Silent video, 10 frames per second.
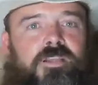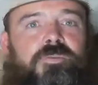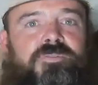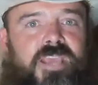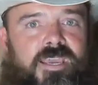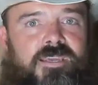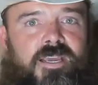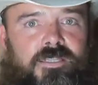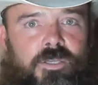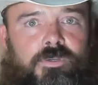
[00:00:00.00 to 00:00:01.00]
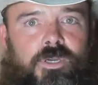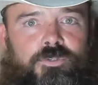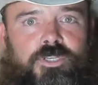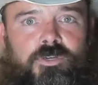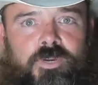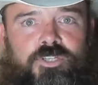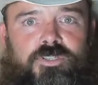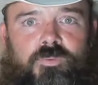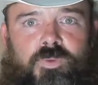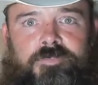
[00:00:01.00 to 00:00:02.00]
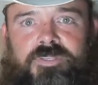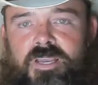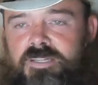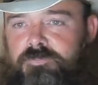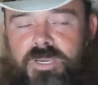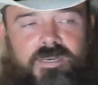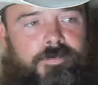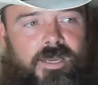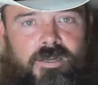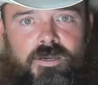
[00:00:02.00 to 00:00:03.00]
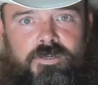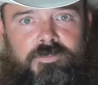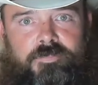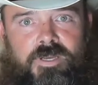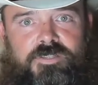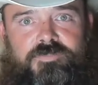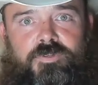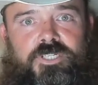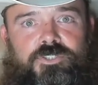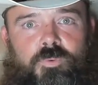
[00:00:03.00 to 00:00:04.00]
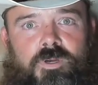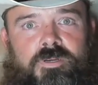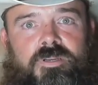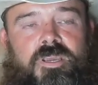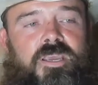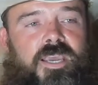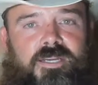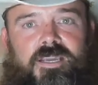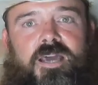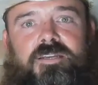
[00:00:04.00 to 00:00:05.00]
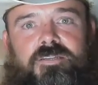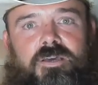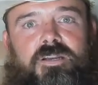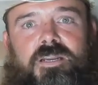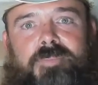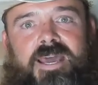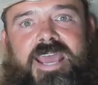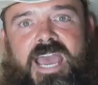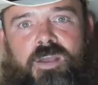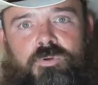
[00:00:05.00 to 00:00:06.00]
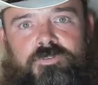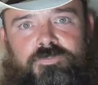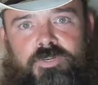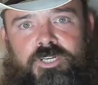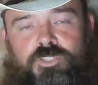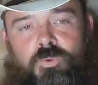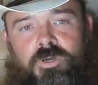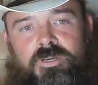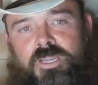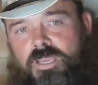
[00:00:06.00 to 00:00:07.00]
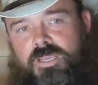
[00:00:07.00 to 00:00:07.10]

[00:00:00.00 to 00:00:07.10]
I used AI logo generation websites, paid about a hundred bucks for each one, and got it done in about an hour for each one,